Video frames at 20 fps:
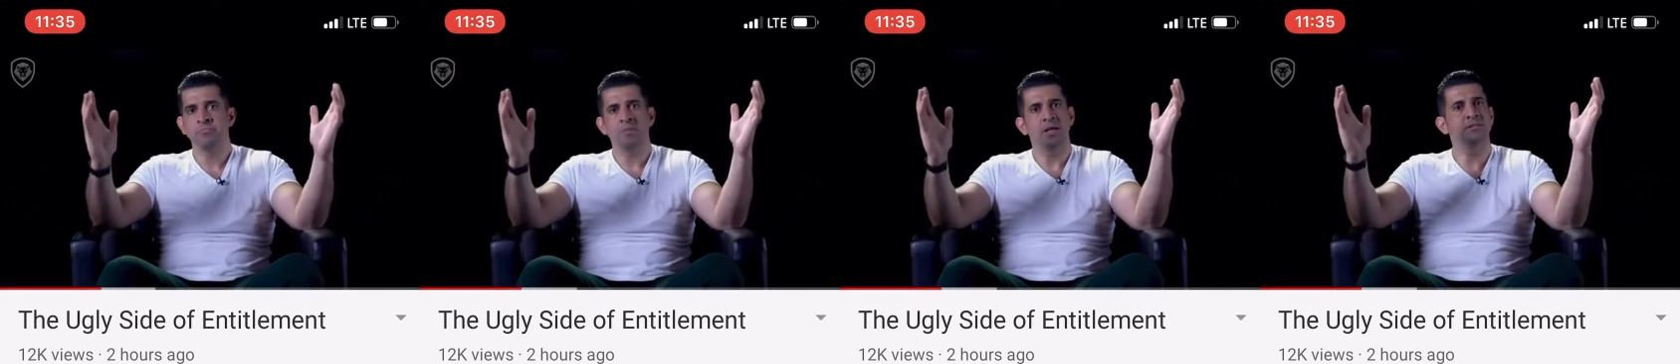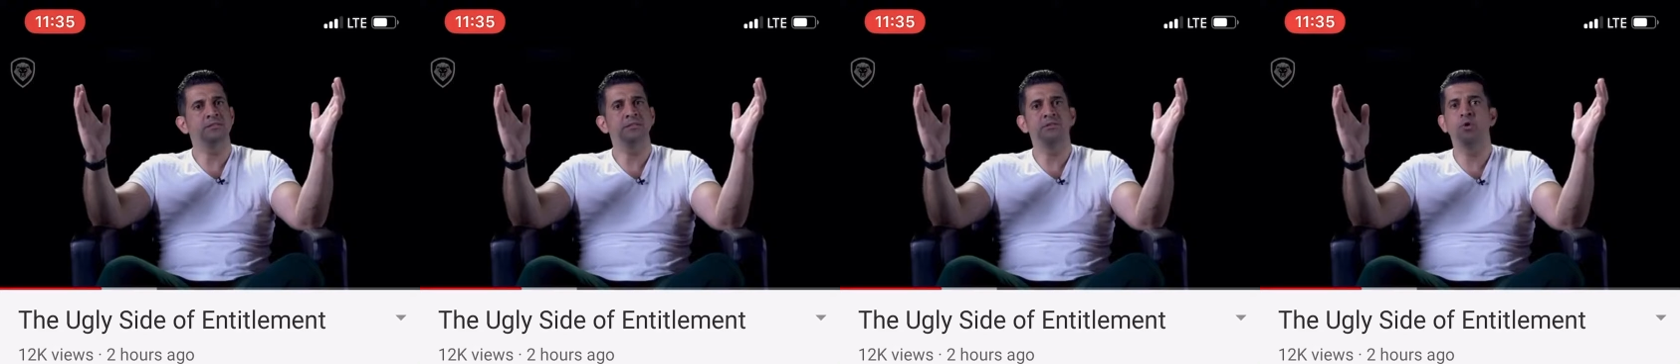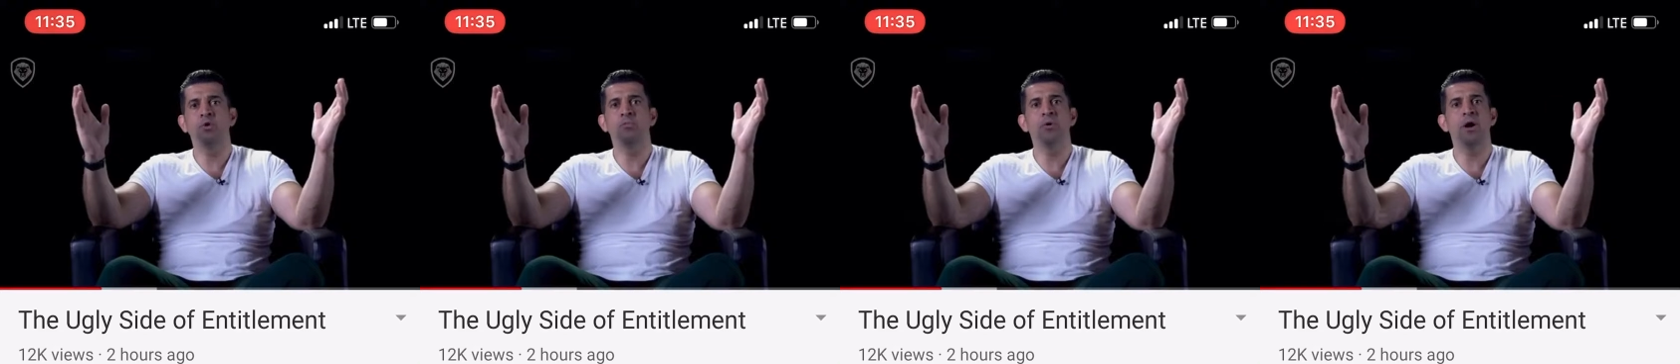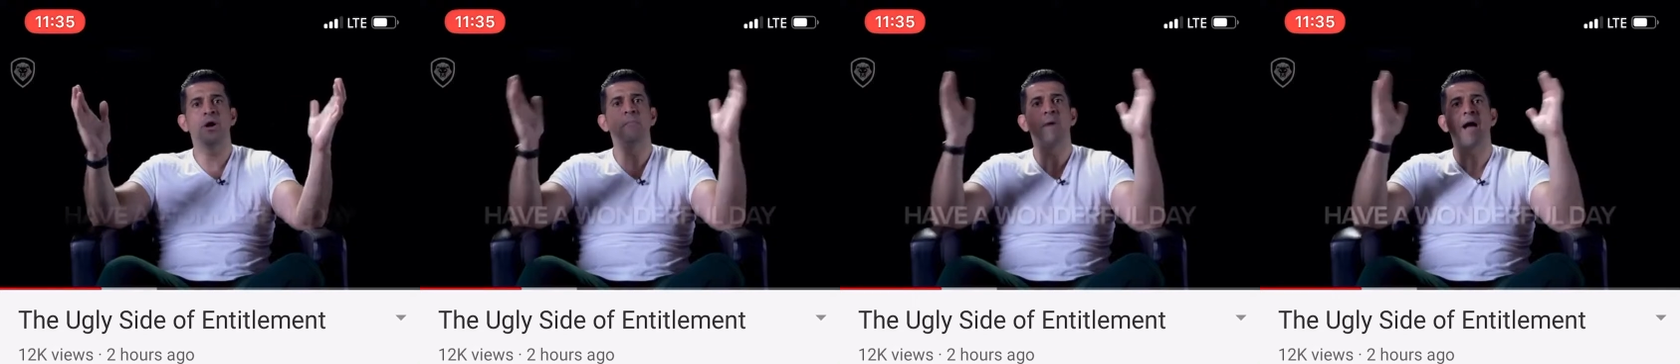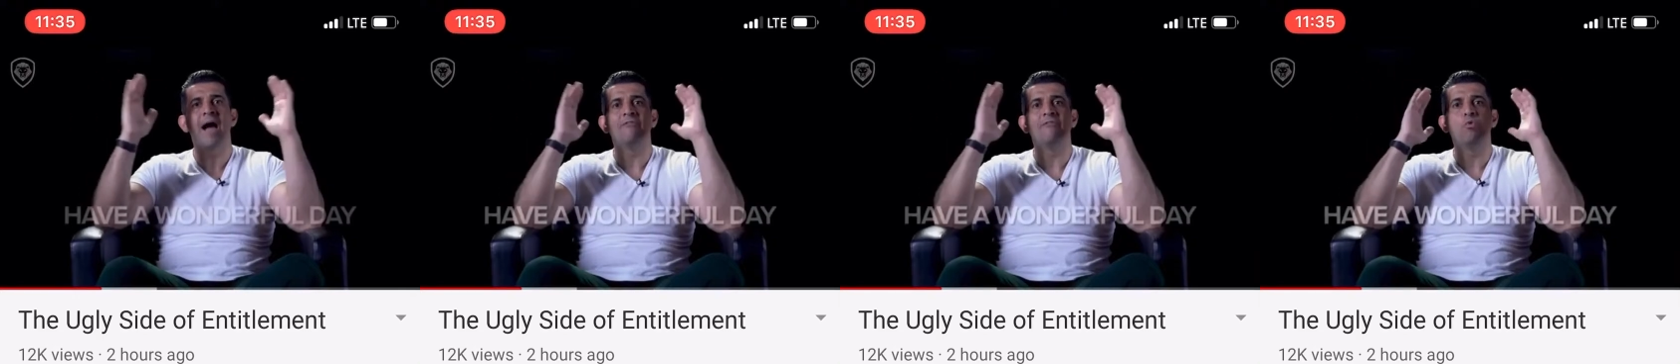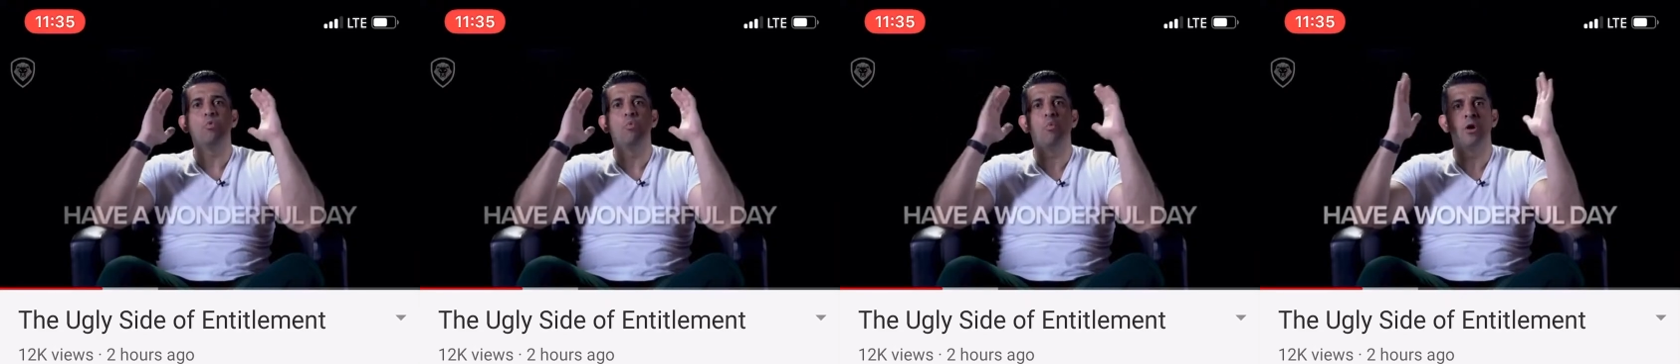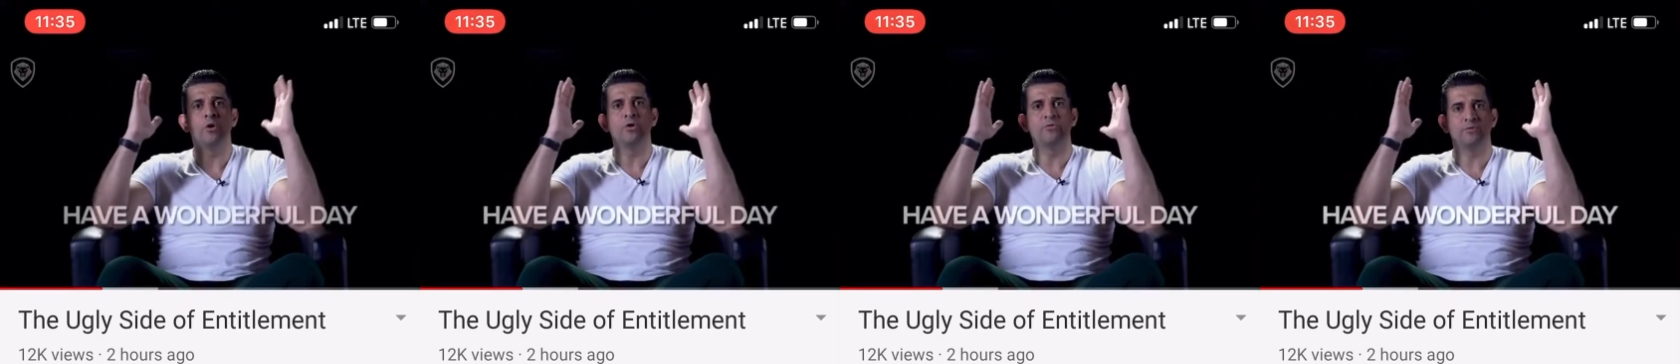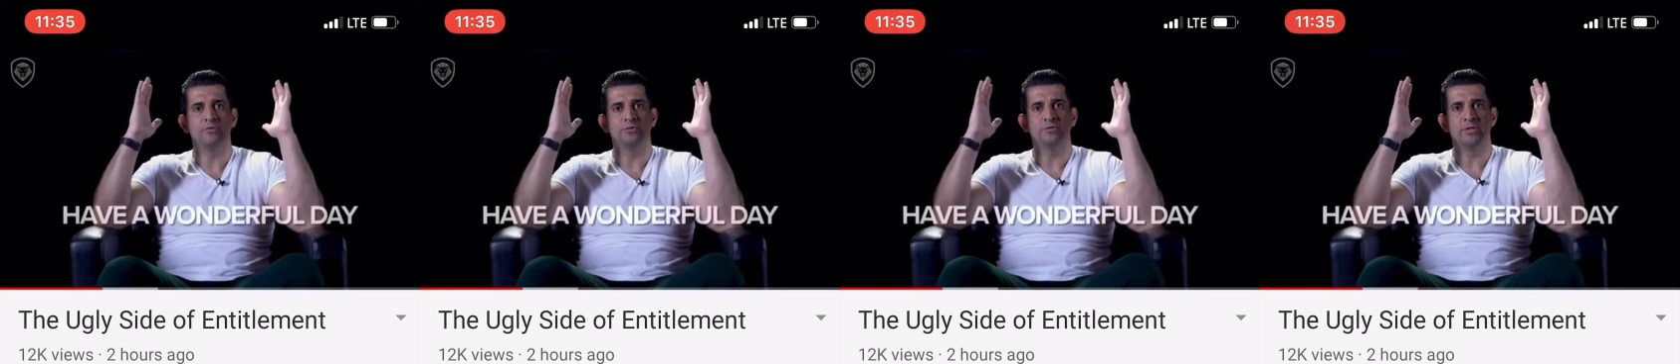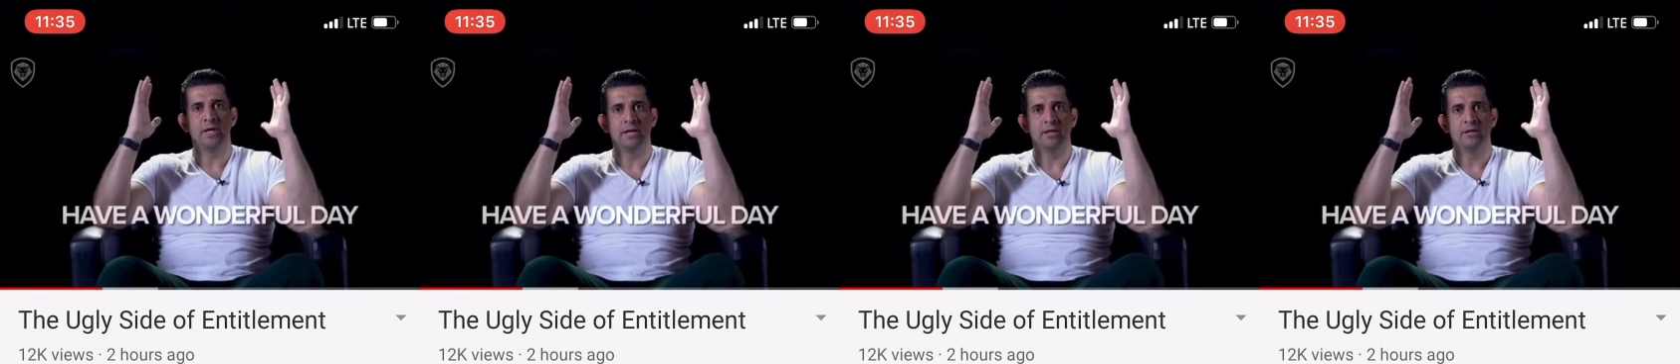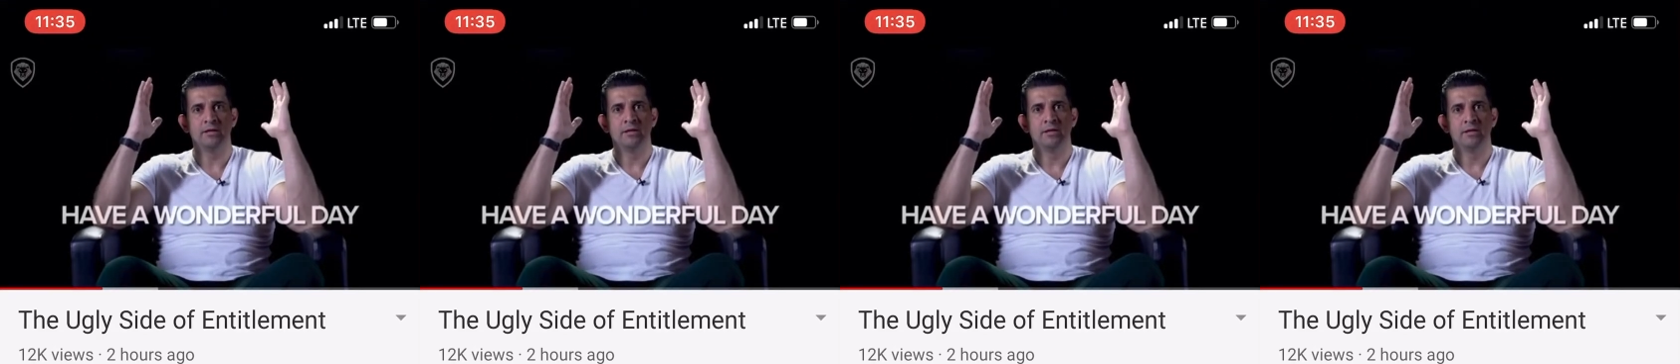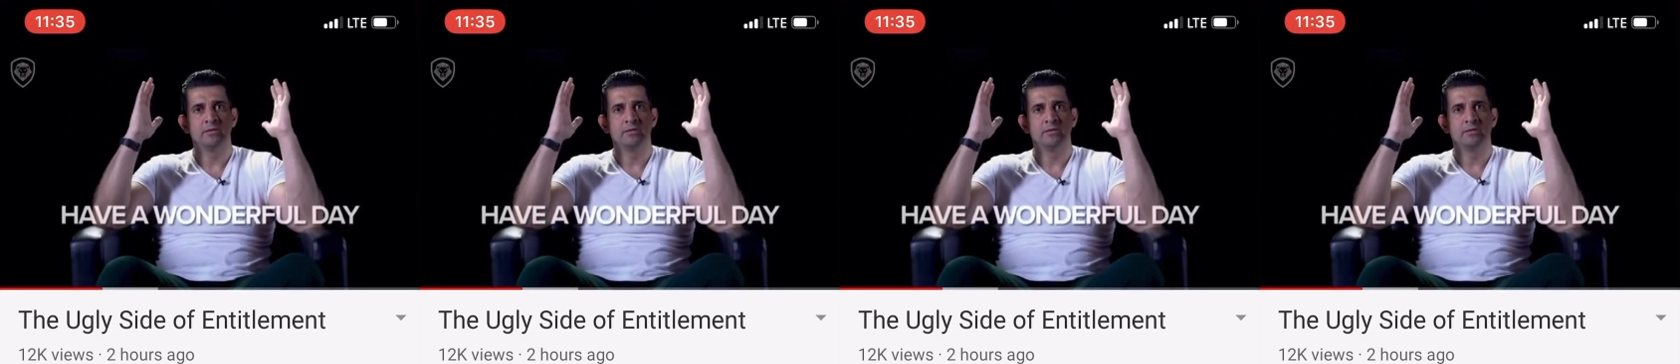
I said, no problem. Have a wonderful day.